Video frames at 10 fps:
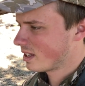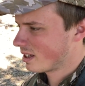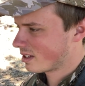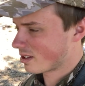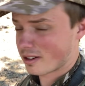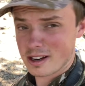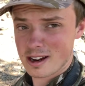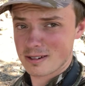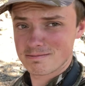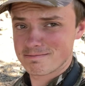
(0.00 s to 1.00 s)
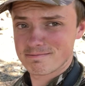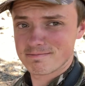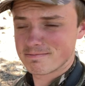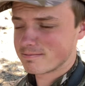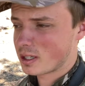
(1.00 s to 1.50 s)
So they're here.
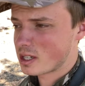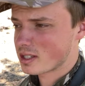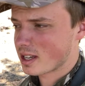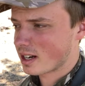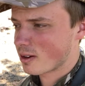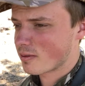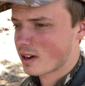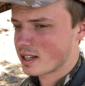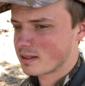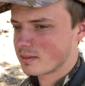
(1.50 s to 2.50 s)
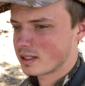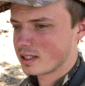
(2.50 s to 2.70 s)
We just gotta go find them.